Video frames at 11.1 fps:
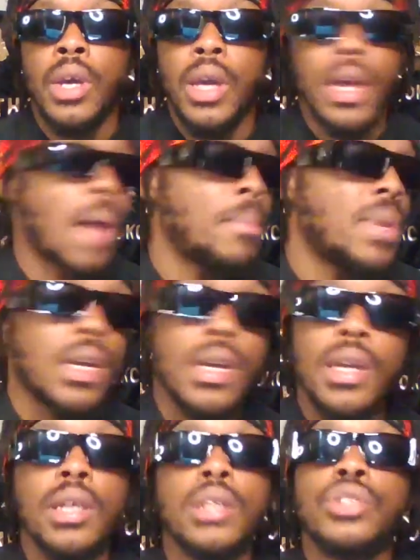and I mean
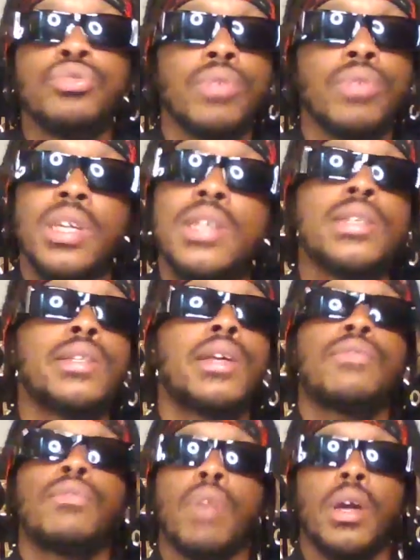he's shooting kids left
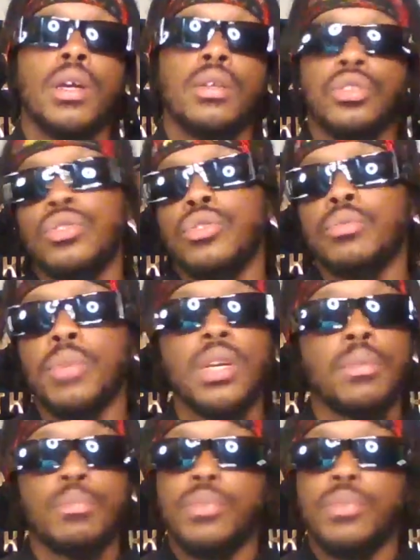and right. Excuse me,